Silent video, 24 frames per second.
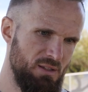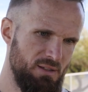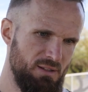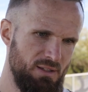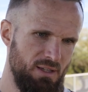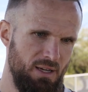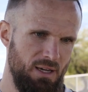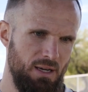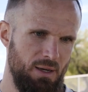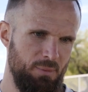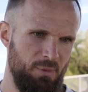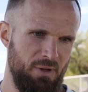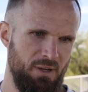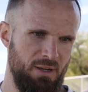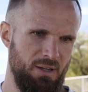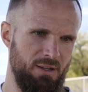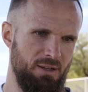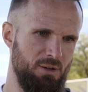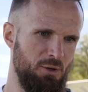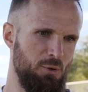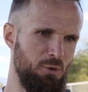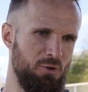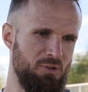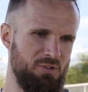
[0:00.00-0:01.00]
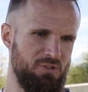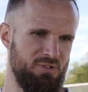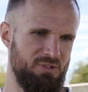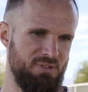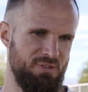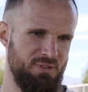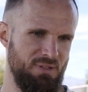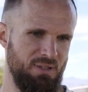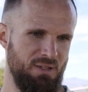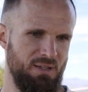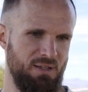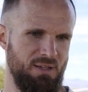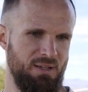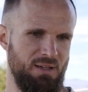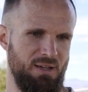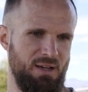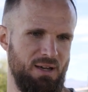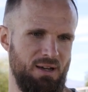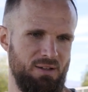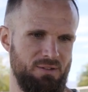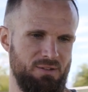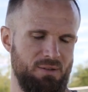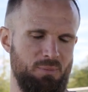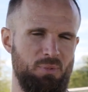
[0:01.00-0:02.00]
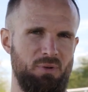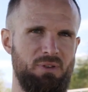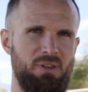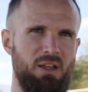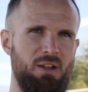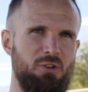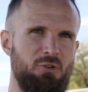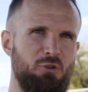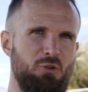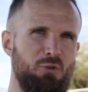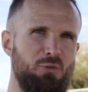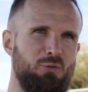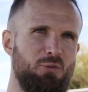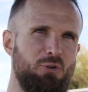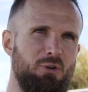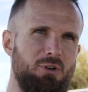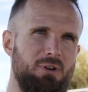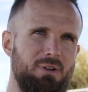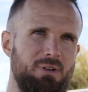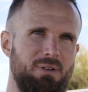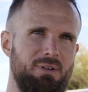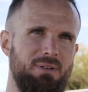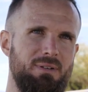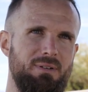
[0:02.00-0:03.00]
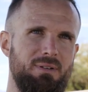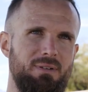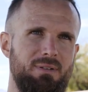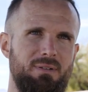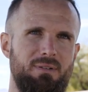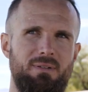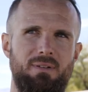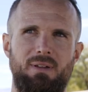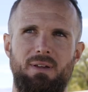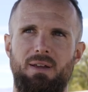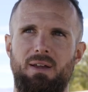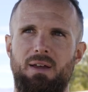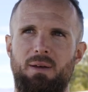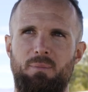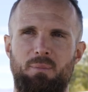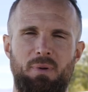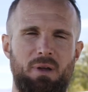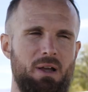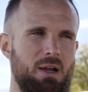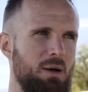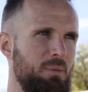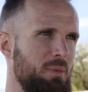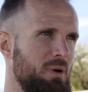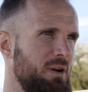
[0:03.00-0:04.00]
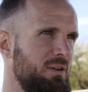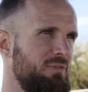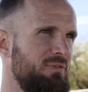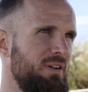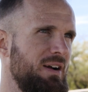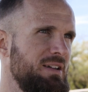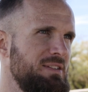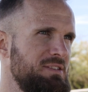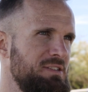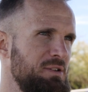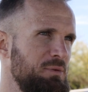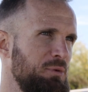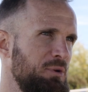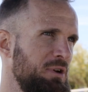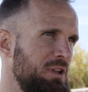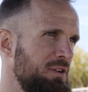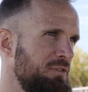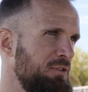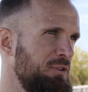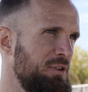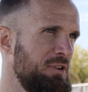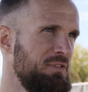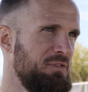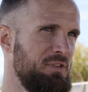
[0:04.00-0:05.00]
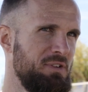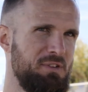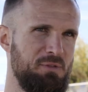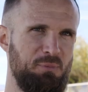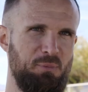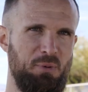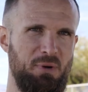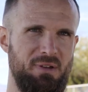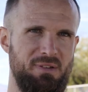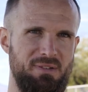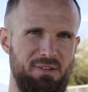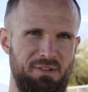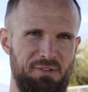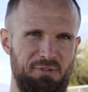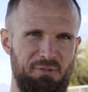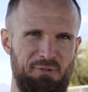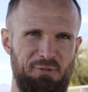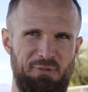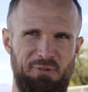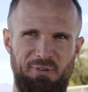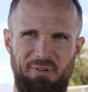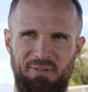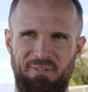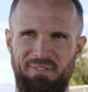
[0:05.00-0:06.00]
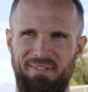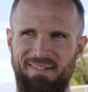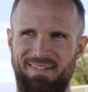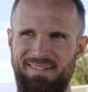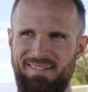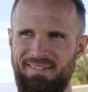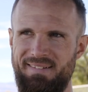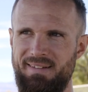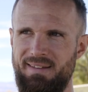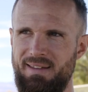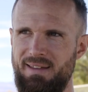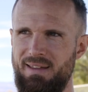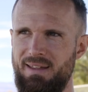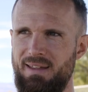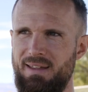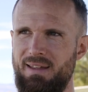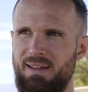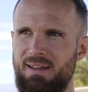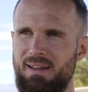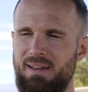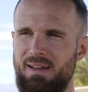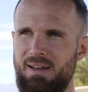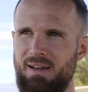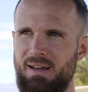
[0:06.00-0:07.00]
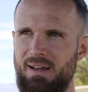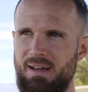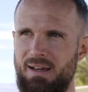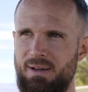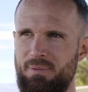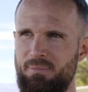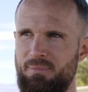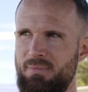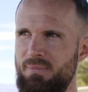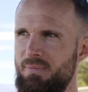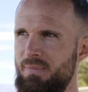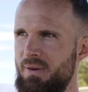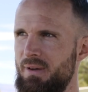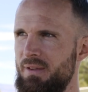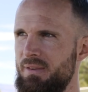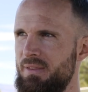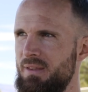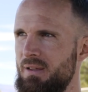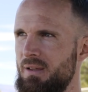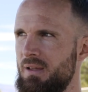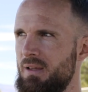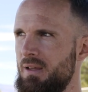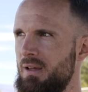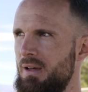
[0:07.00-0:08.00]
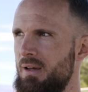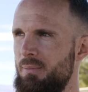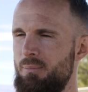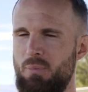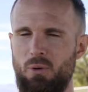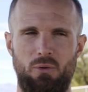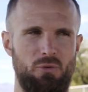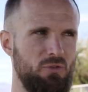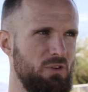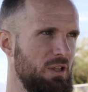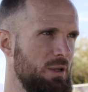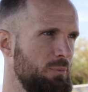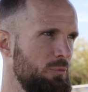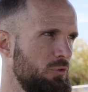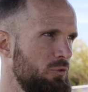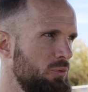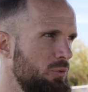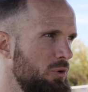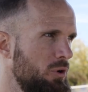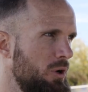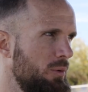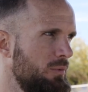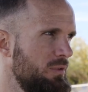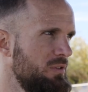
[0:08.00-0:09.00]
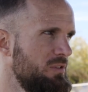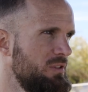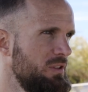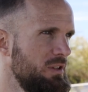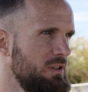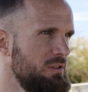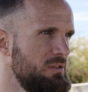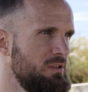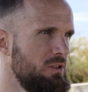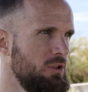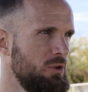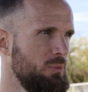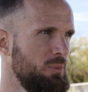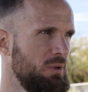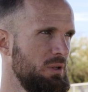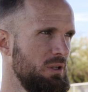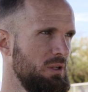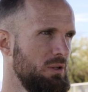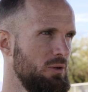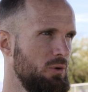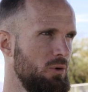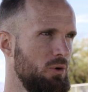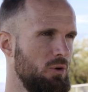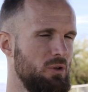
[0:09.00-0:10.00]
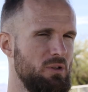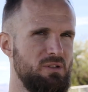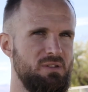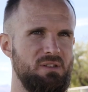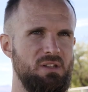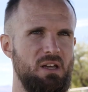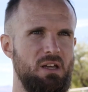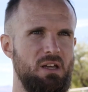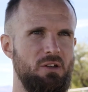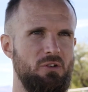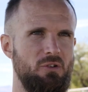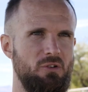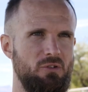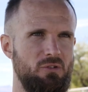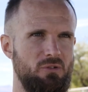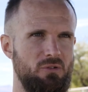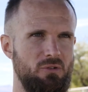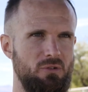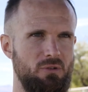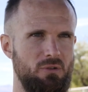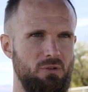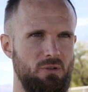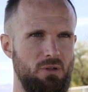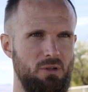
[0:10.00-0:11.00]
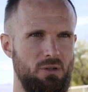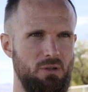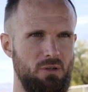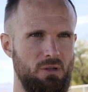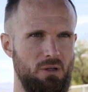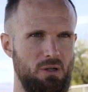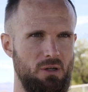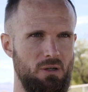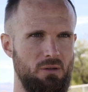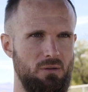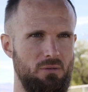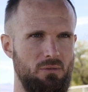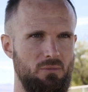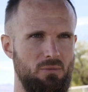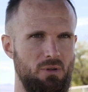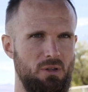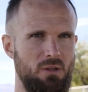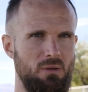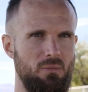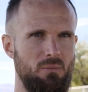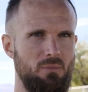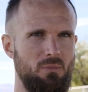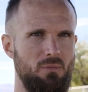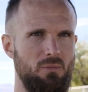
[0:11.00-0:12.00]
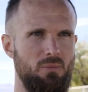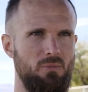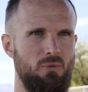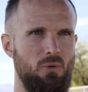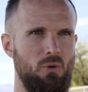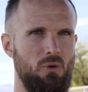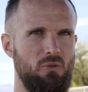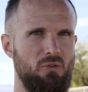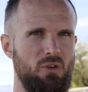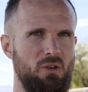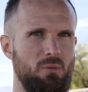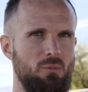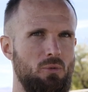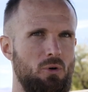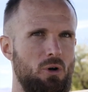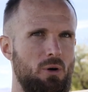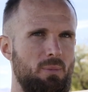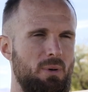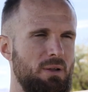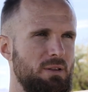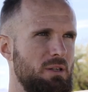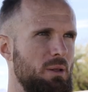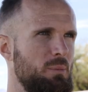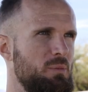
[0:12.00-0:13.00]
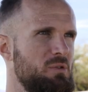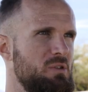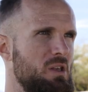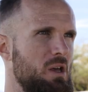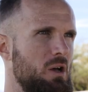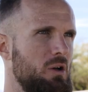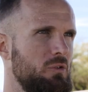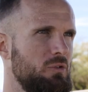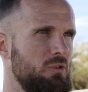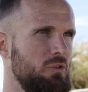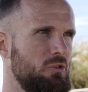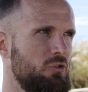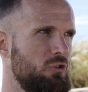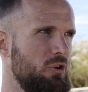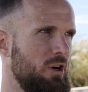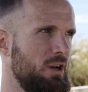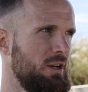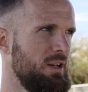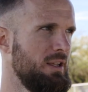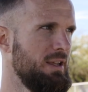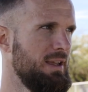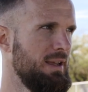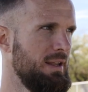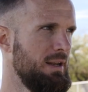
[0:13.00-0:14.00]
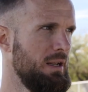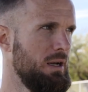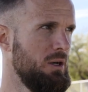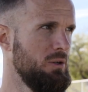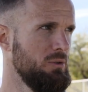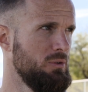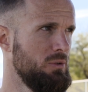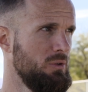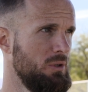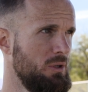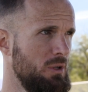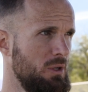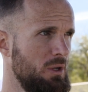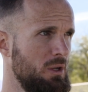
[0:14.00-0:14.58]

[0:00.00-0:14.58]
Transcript: Yeah, I mean, it always has the potential for becoming a feisty one, even if it's preseason. So I think both teams will obviously still be in early stages and really focusing more about themselves and trying to get out